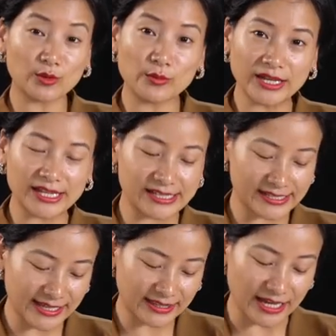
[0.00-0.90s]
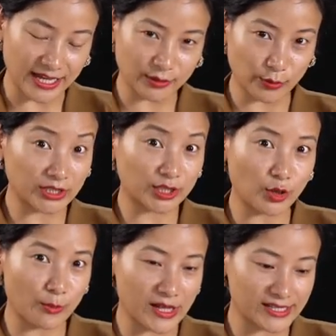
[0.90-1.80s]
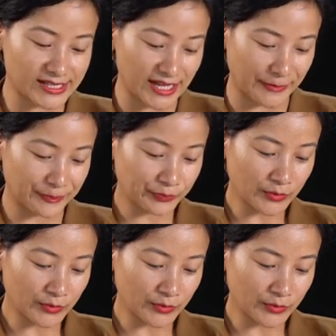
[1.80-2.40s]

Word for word: So when he said that, what did Gopal say?